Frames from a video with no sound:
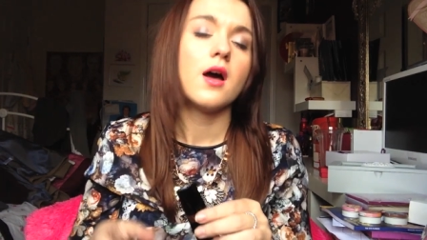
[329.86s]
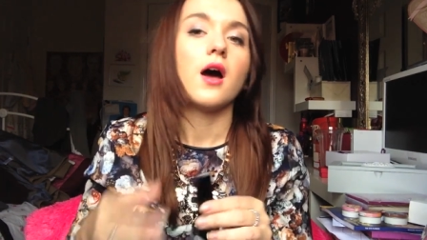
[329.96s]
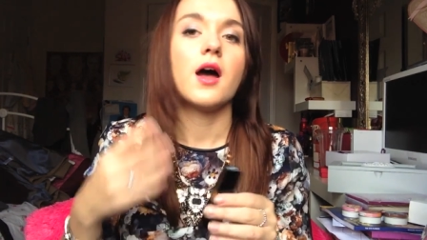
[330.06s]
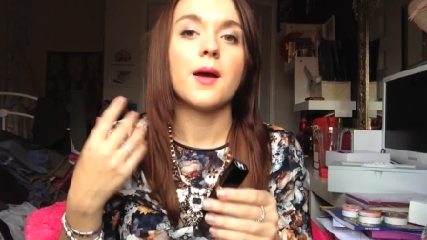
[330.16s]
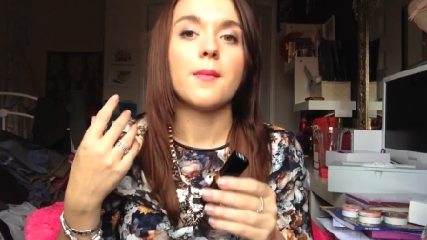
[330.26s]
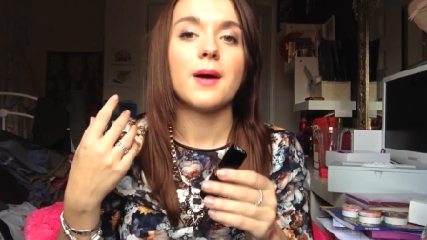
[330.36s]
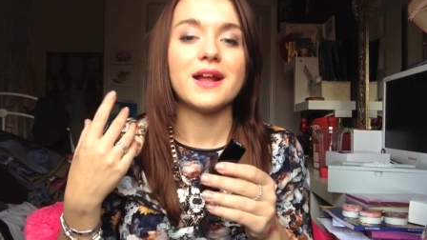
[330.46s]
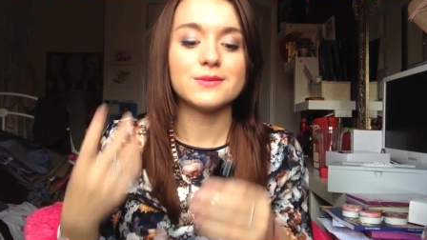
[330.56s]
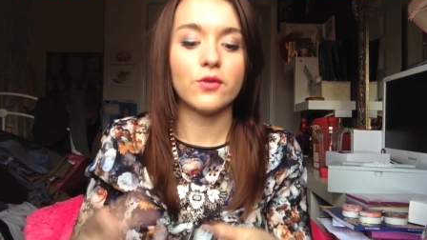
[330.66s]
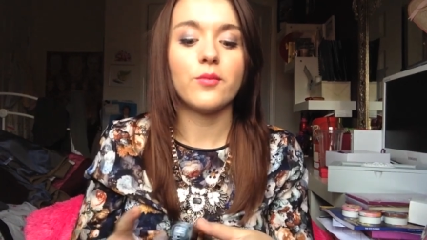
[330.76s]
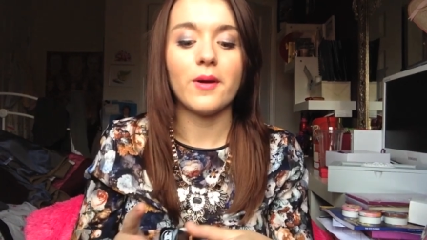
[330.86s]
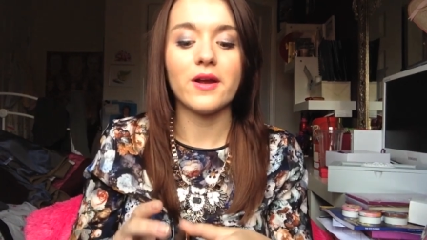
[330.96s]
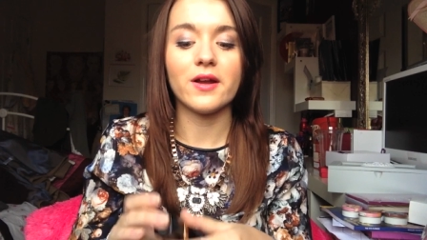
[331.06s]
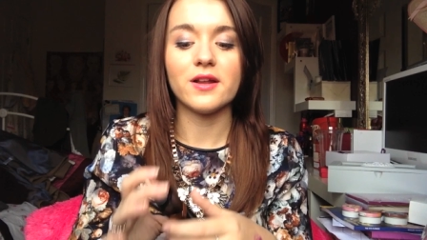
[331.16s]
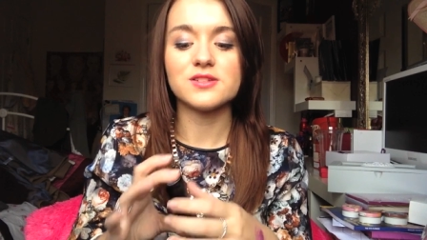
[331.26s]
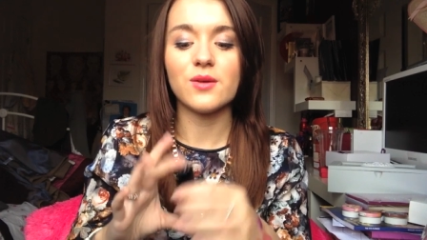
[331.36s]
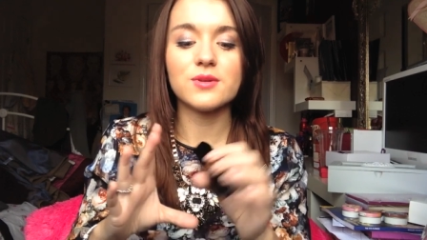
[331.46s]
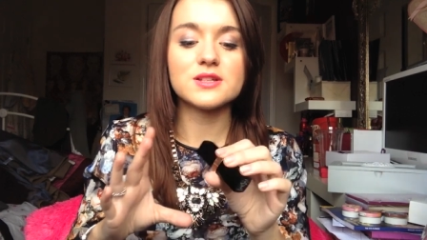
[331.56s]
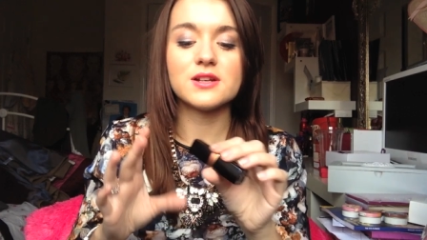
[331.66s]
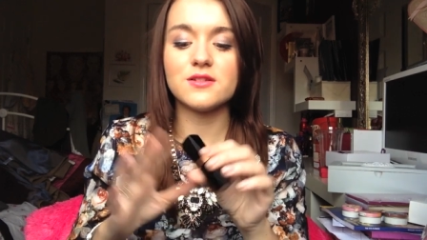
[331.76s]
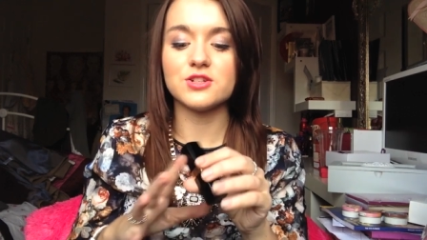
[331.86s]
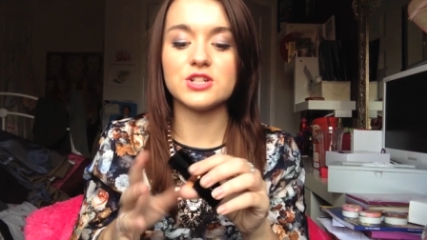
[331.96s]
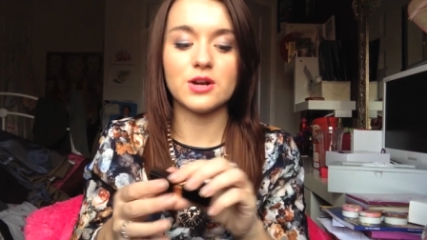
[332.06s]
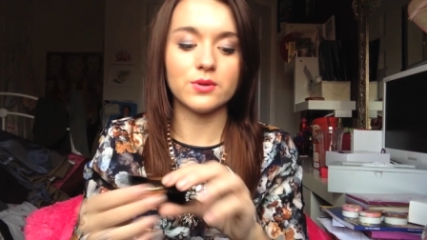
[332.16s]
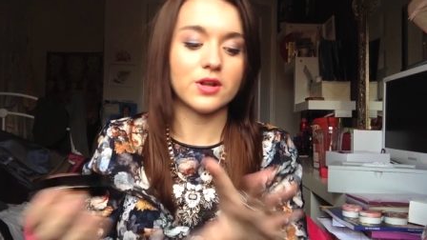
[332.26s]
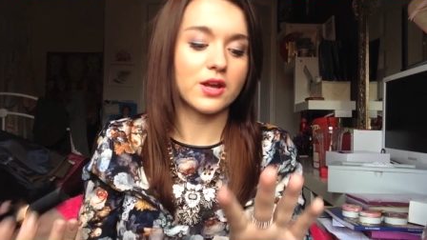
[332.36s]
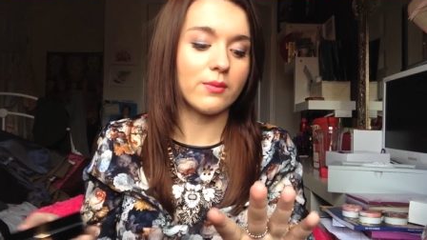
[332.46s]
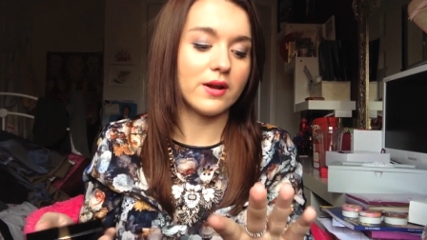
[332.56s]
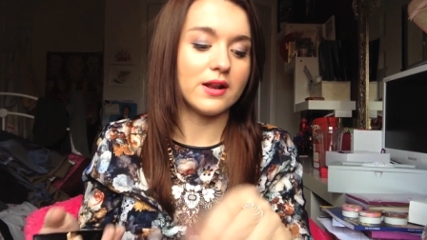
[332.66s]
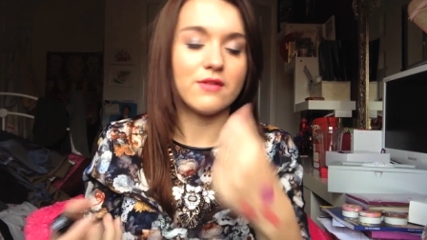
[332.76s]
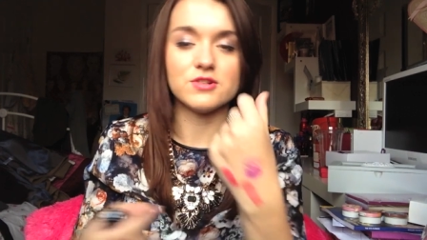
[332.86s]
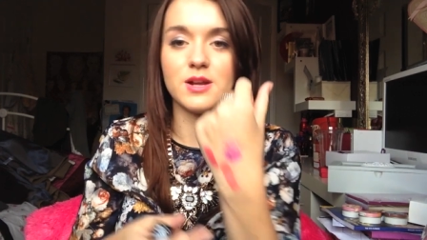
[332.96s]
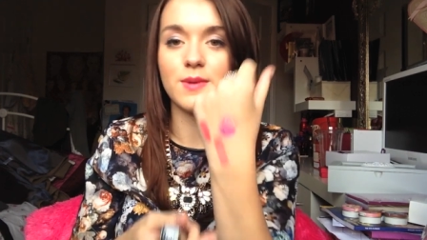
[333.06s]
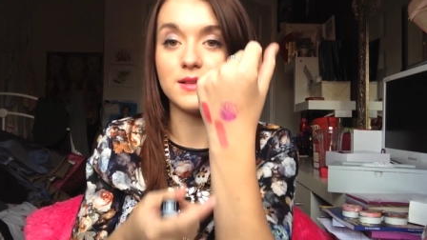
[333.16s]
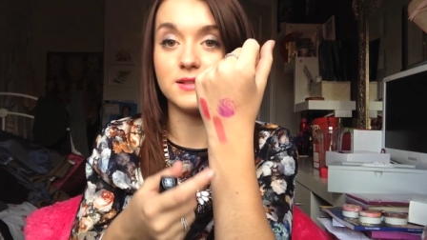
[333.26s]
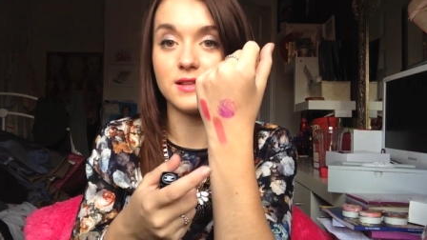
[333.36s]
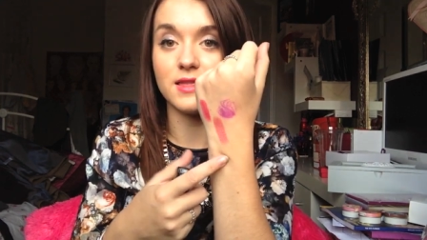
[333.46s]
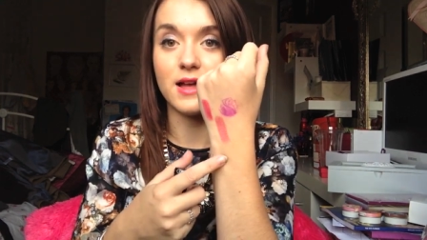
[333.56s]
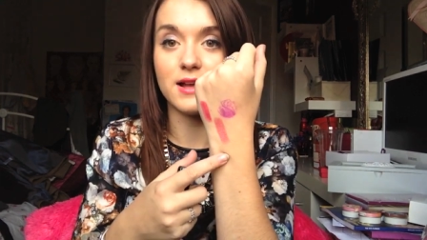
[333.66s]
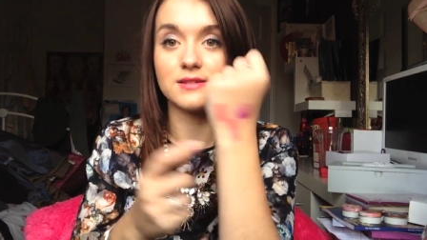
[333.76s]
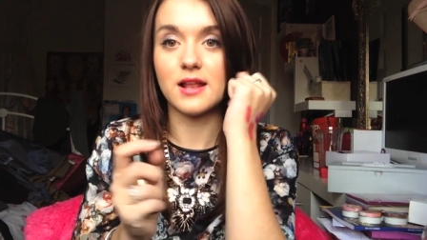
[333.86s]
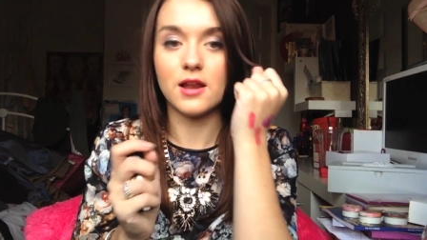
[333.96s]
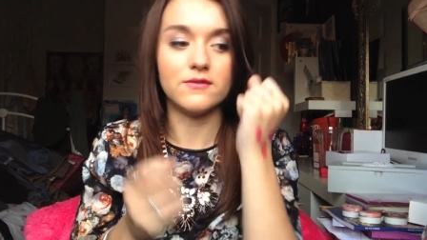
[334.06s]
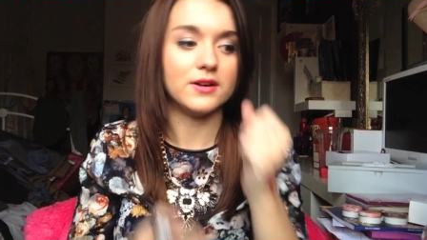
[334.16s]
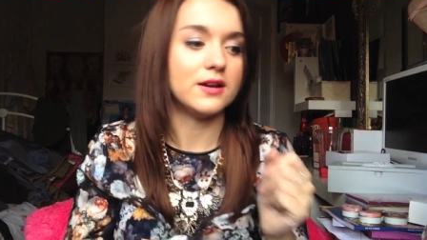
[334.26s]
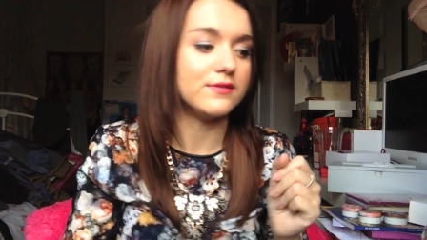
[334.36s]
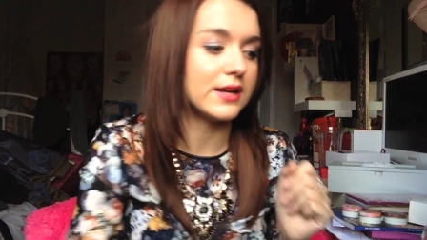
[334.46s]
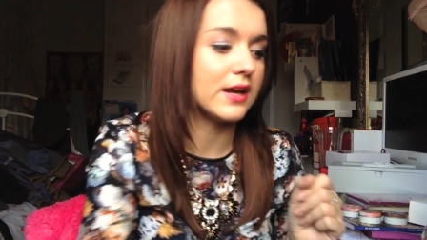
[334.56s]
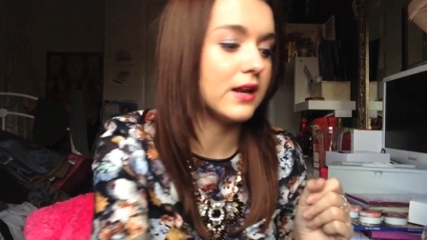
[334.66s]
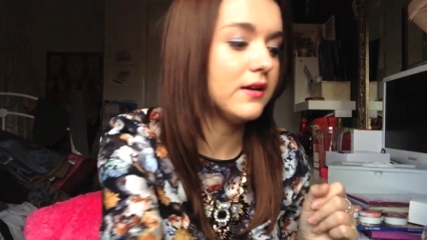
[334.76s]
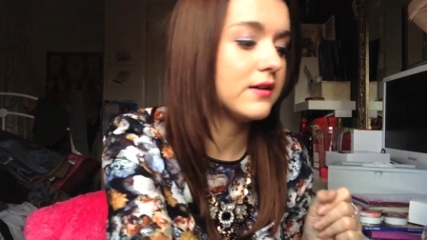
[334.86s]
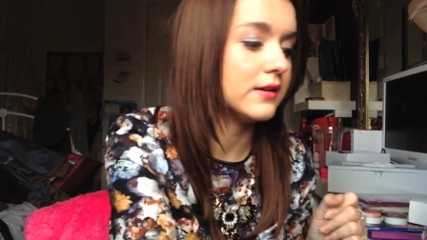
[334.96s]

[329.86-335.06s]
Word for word: Um, and it's more of a berry colour. So I wanted another Chanel one that I can wear on an everyday basis. And that is a lovely, lovely colour.